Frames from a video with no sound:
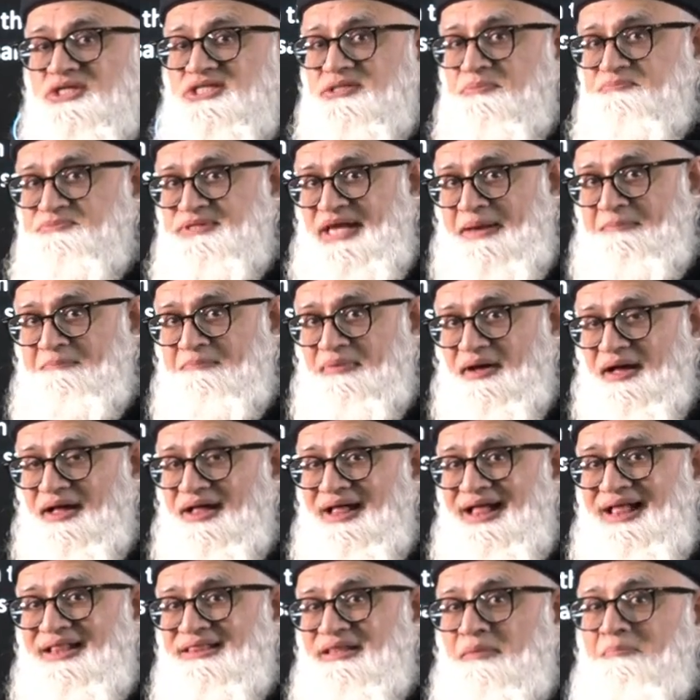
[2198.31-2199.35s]
September.
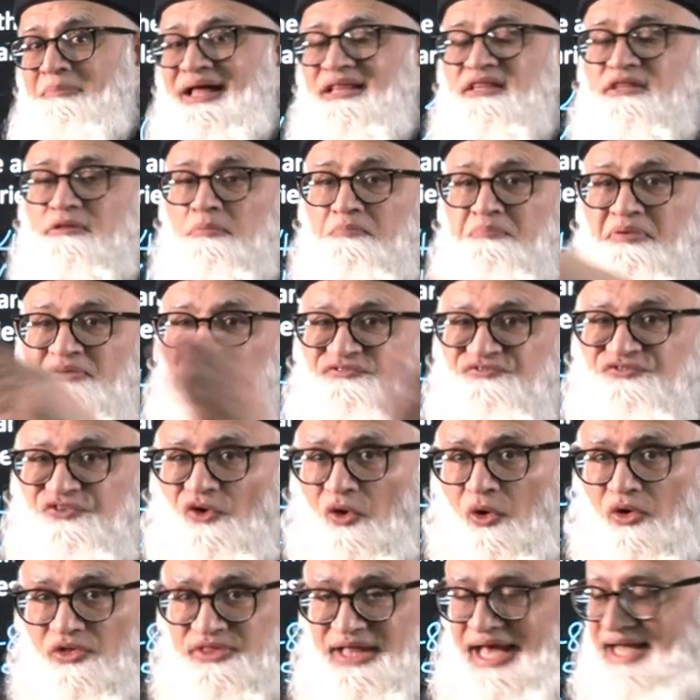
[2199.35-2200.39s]
The month
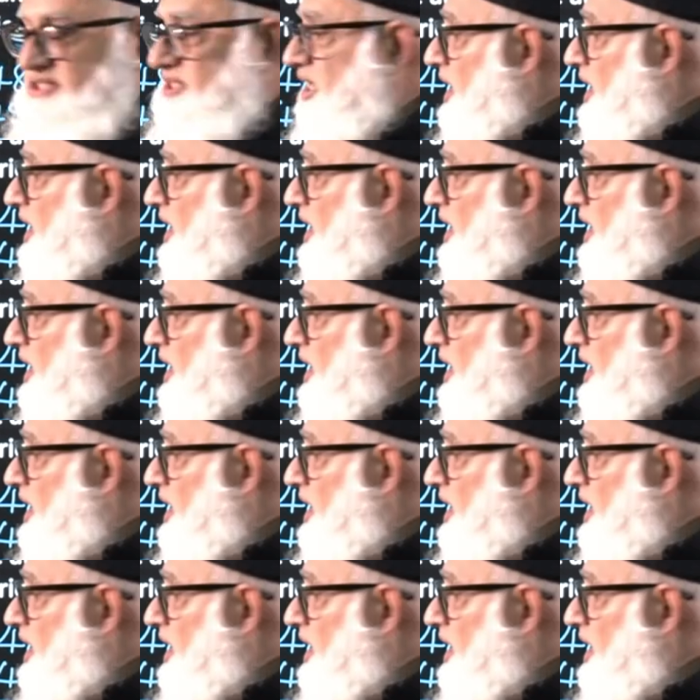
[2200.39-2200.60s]
before that,